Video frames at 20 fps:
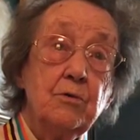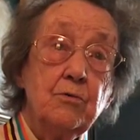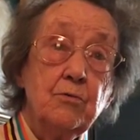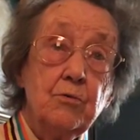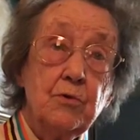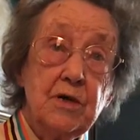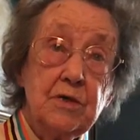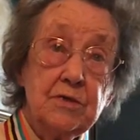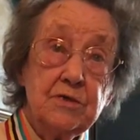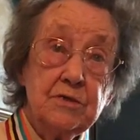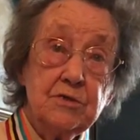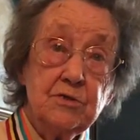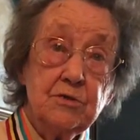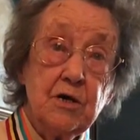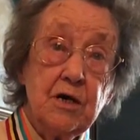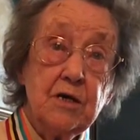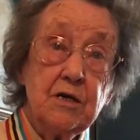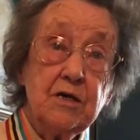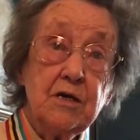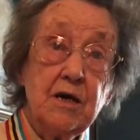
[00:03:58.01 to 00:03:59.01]
when
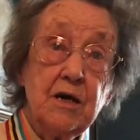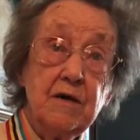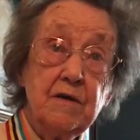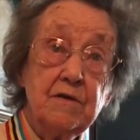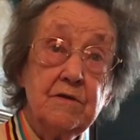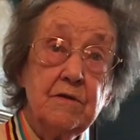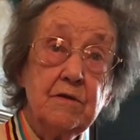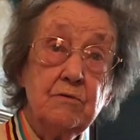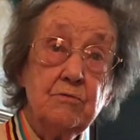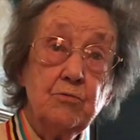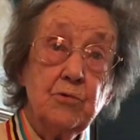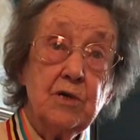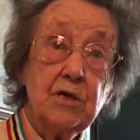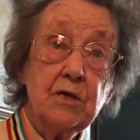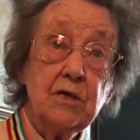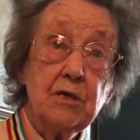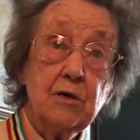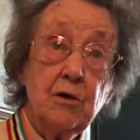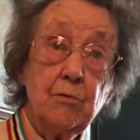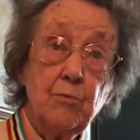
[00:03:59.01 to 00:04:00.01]

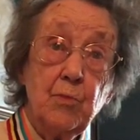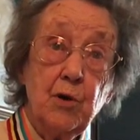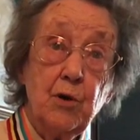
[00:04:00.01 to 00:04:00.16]
I come